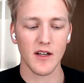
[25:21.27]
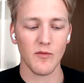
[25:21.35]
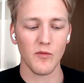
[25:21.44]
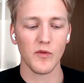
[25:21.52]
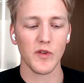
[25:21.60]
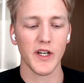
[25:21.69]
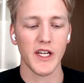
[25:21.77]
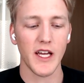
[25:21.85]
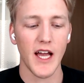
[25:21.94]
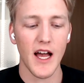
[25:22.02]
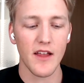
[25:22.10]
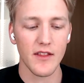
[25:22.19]
Um,
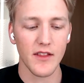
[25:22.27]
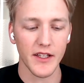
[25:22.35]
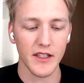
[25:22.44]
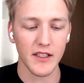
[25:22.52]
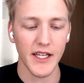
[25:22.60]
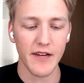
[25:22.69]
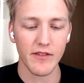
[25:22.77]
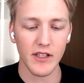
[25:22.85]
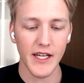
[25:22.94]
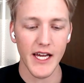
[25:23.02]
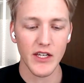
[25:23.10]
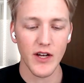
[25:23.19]
looking at like the lay of the
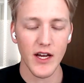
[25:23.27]
land,